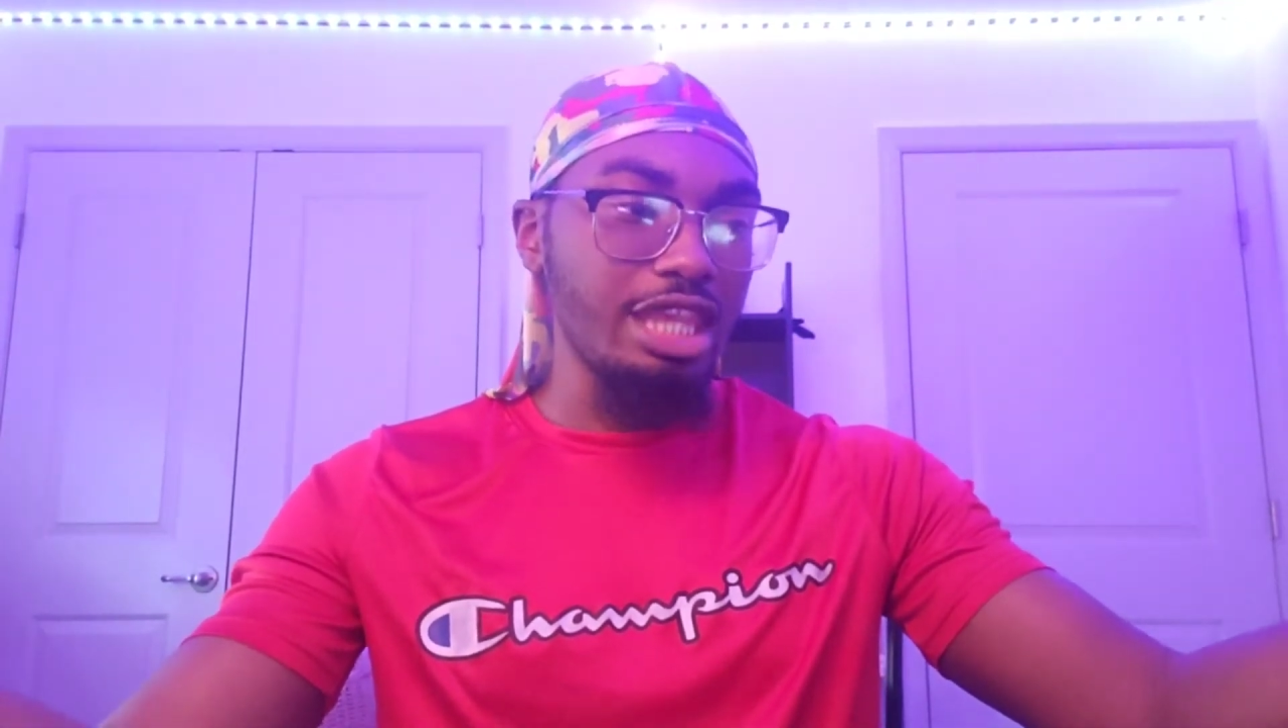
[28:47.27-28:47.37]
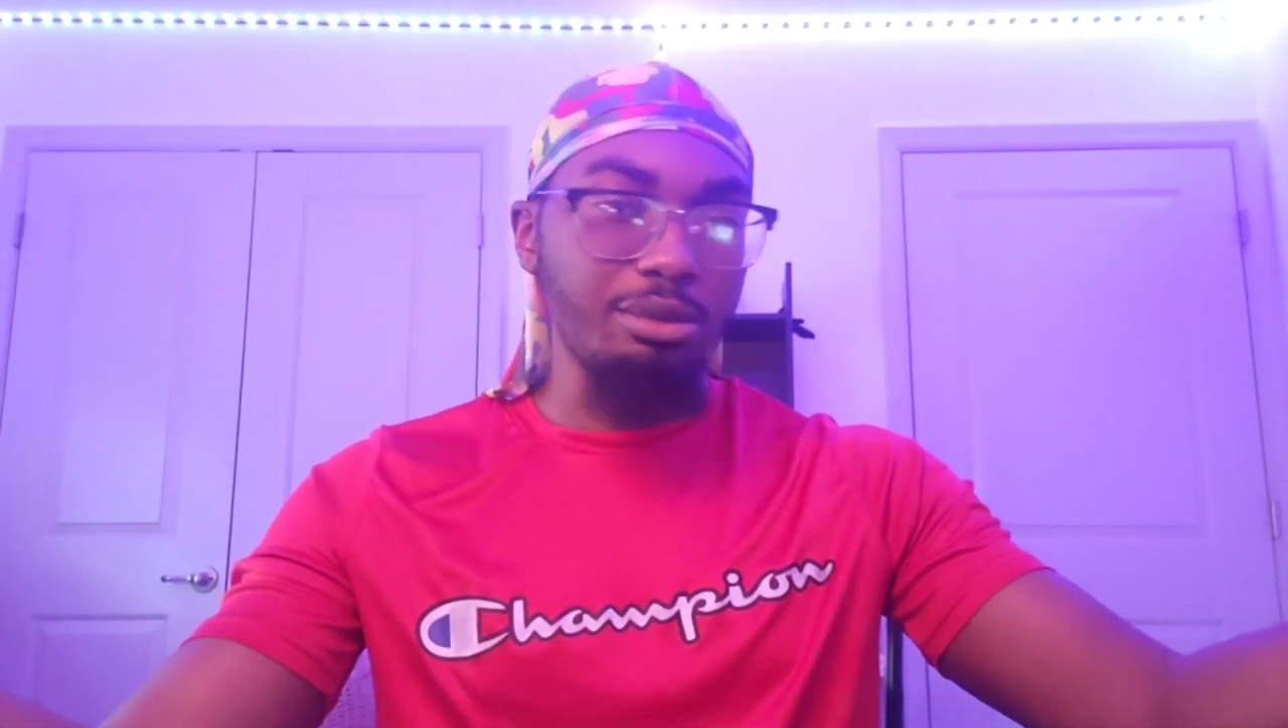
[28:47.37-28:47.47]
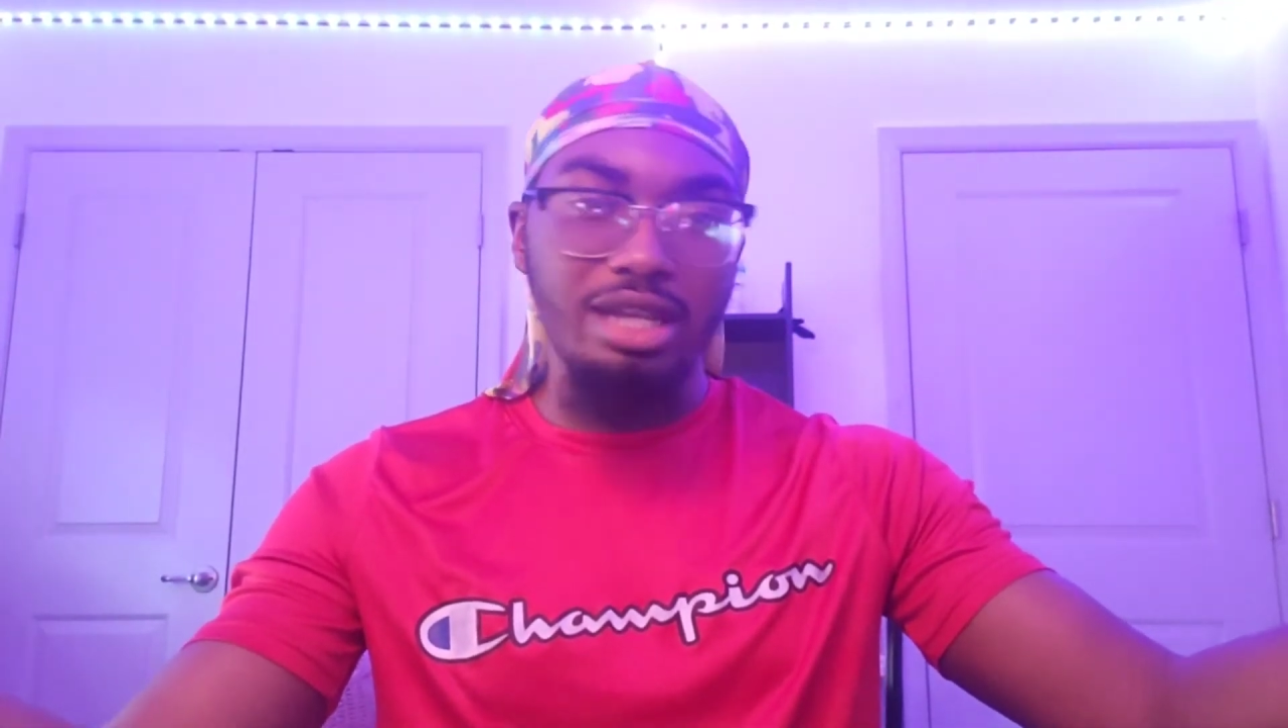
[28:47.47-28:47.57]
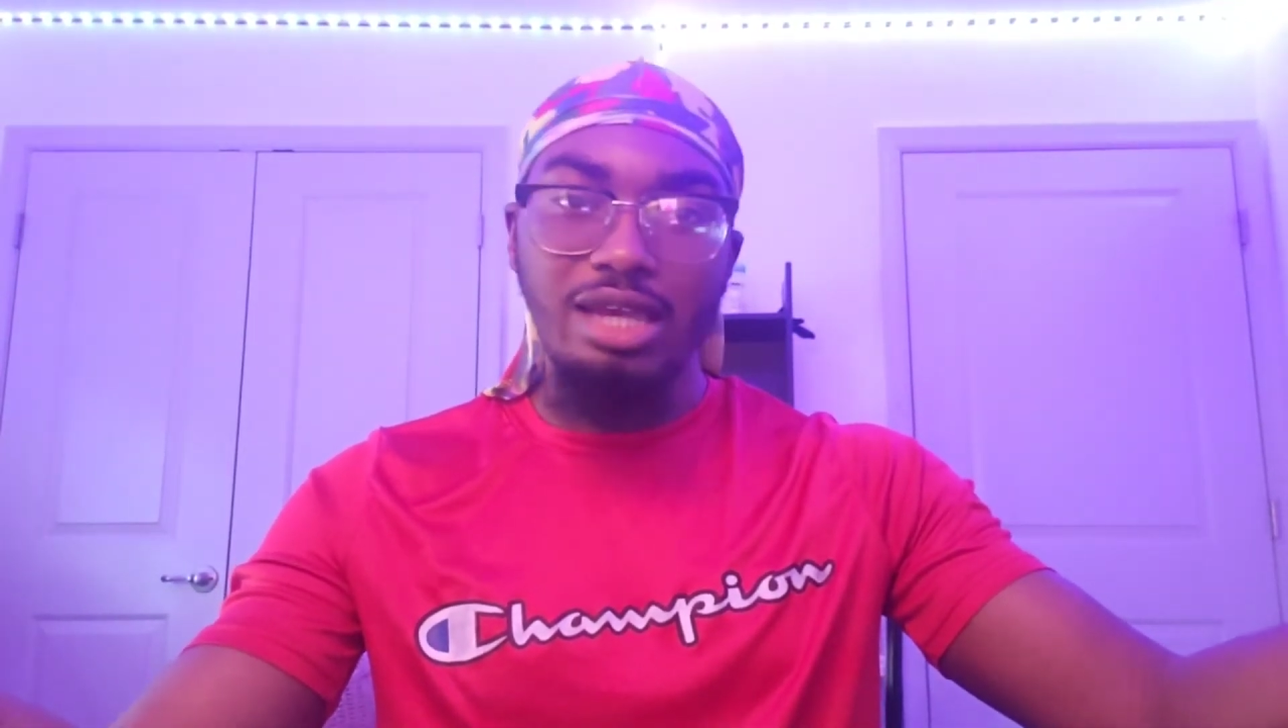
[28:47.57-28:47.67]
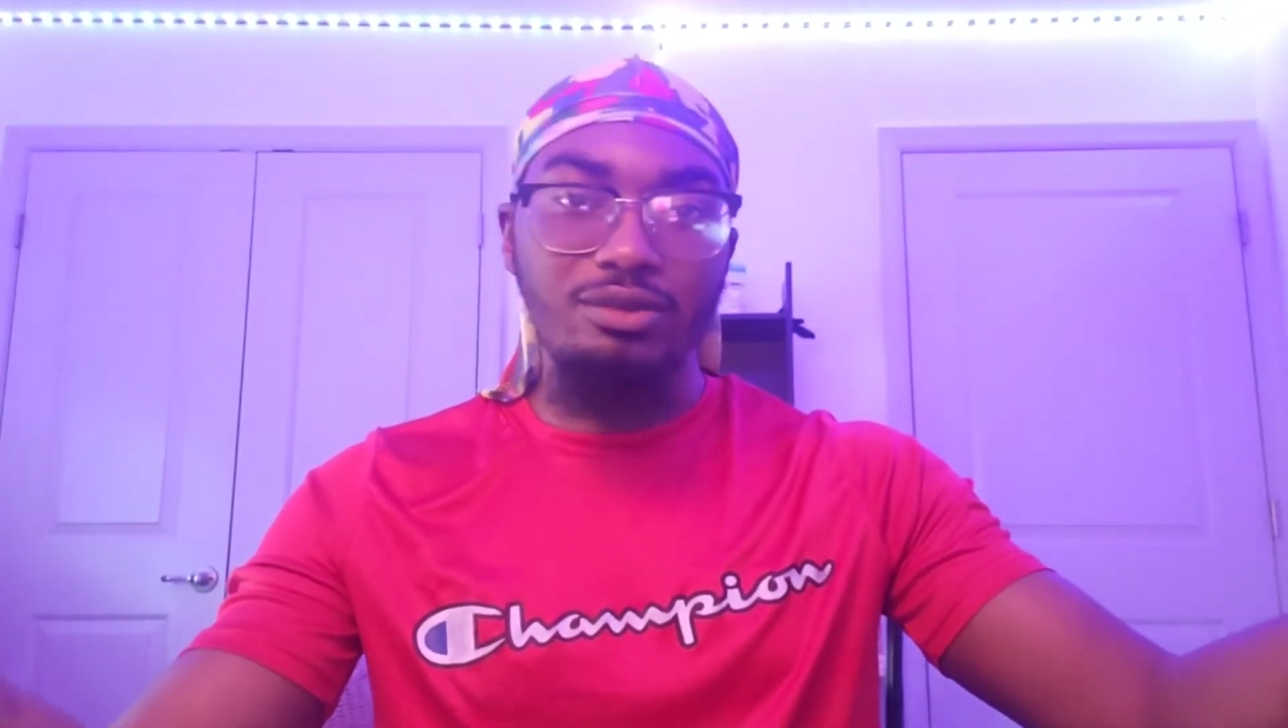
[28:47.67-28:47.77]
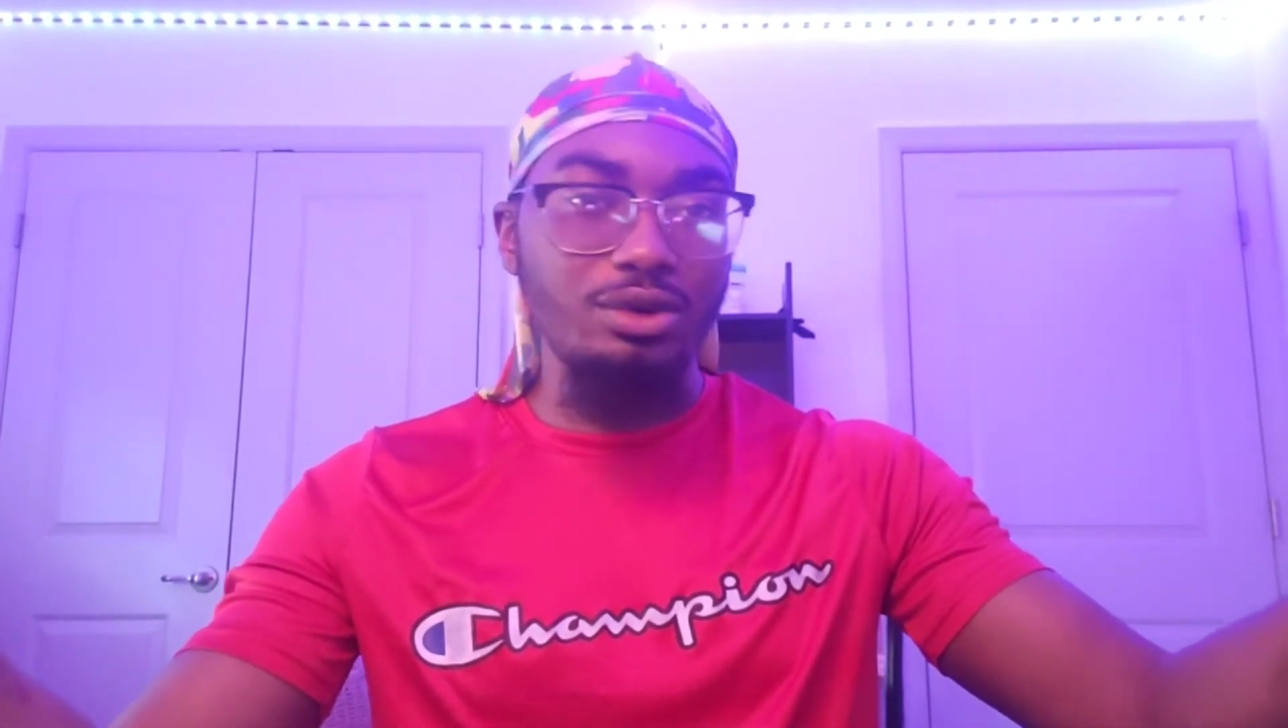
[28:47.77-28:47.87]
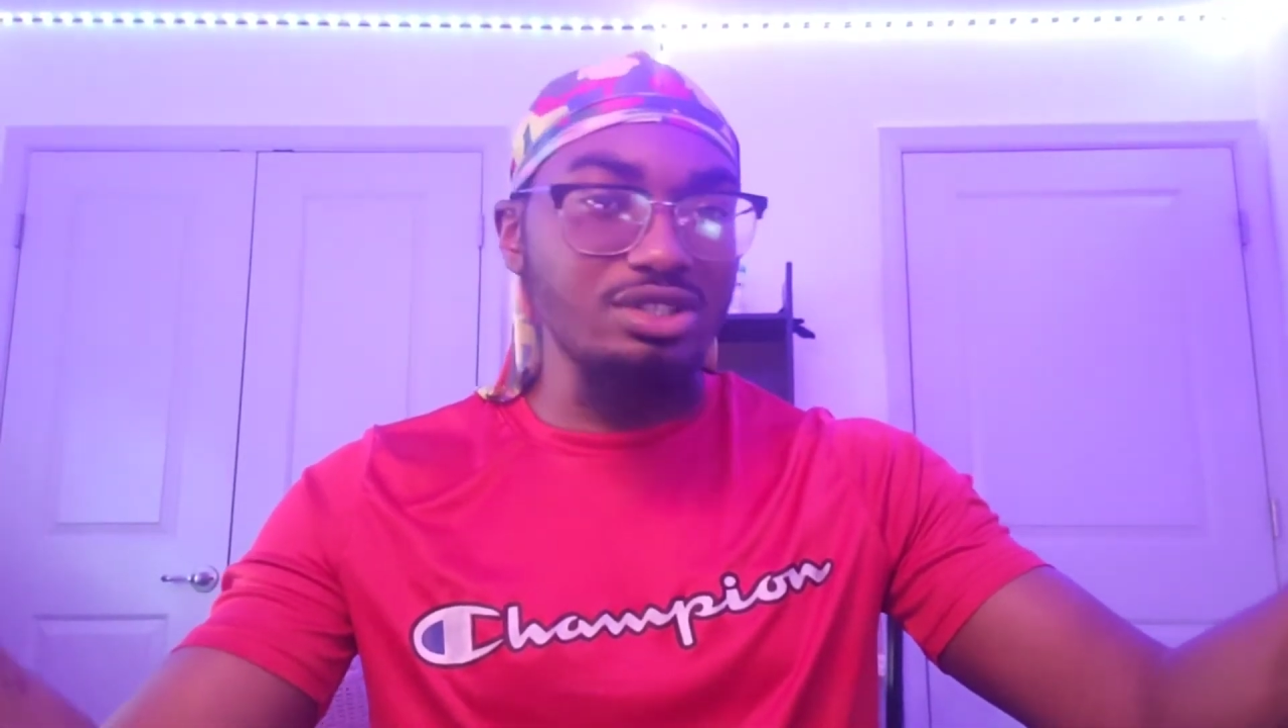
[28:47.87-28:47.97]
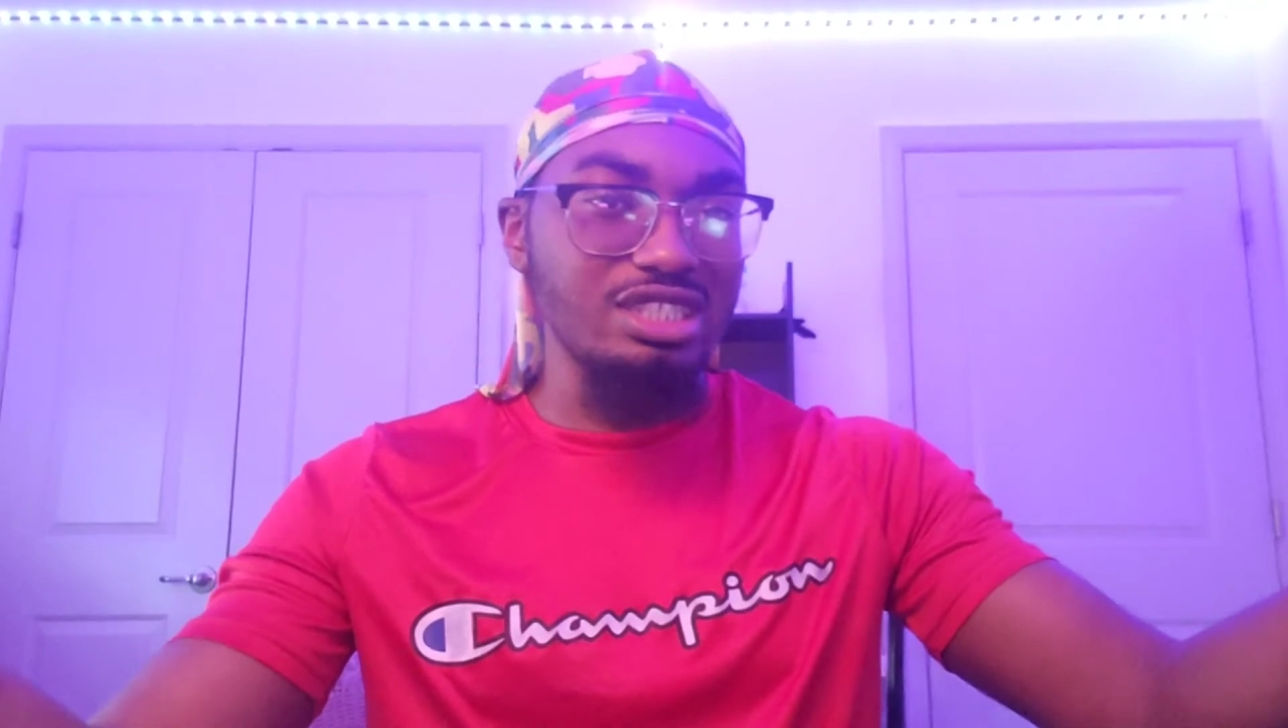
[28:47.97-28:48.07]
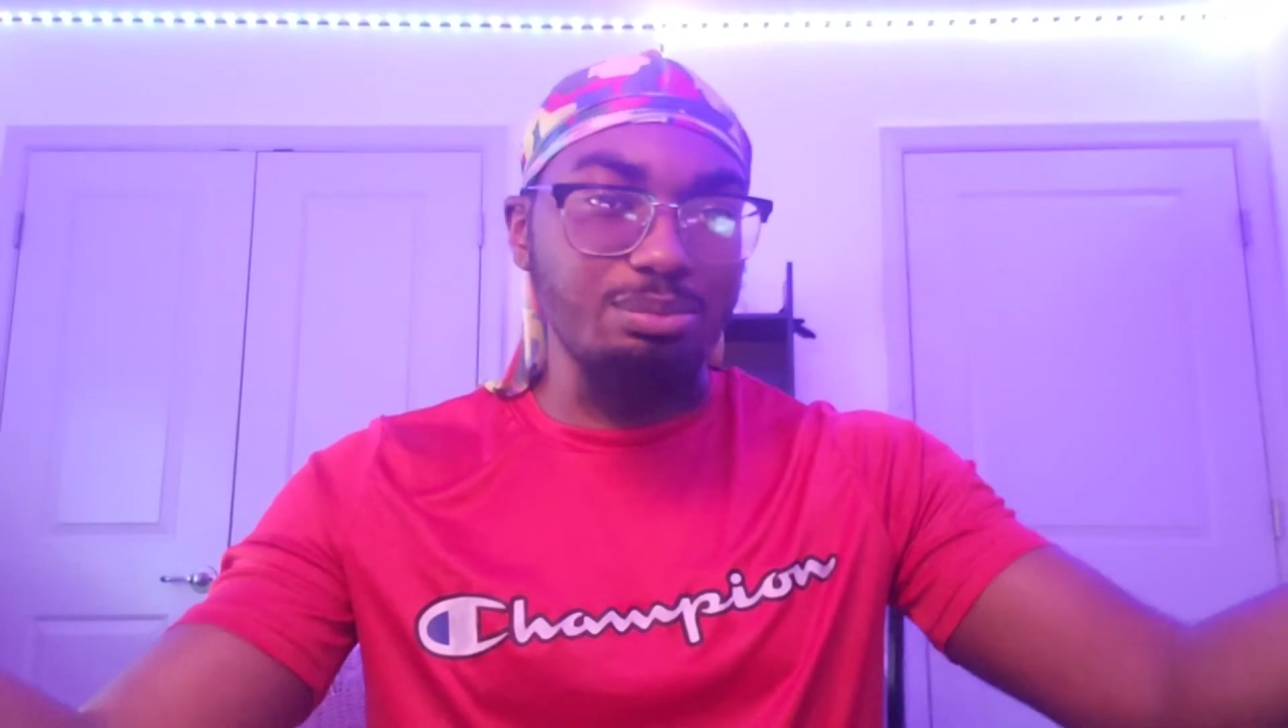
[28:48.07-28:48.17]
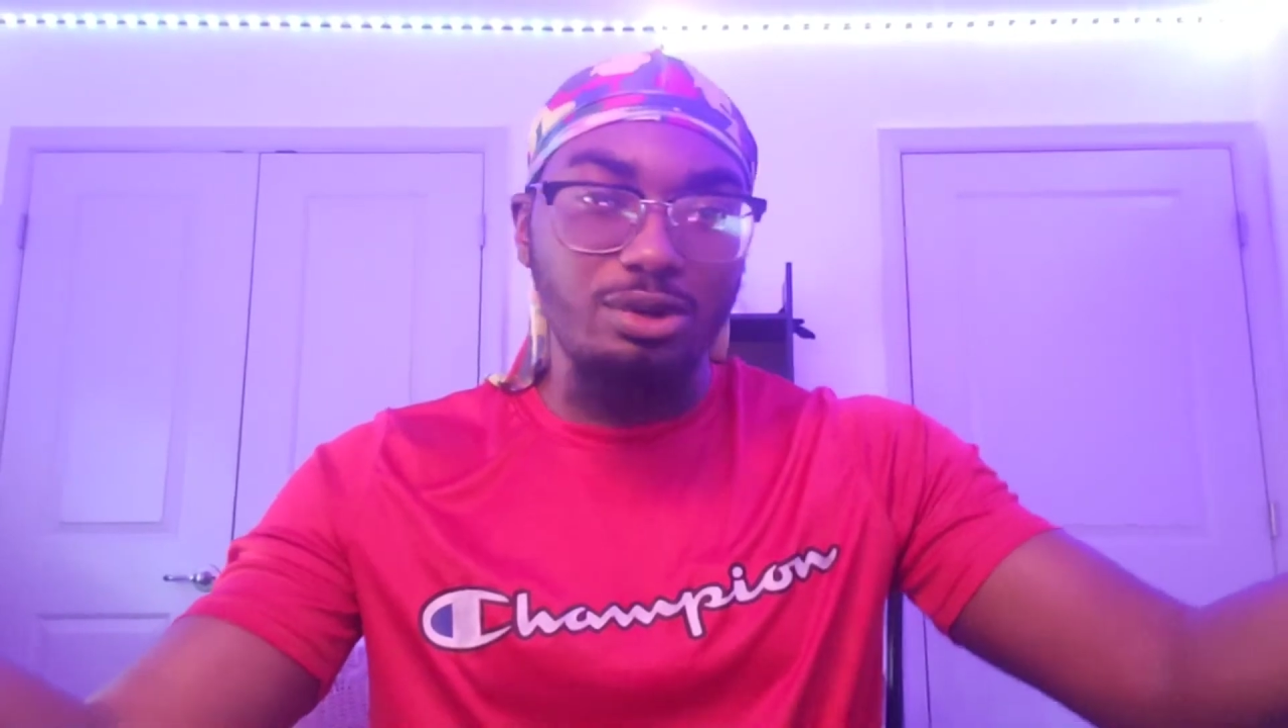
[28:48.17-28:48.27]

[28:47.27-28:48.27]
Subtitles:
and whatever is the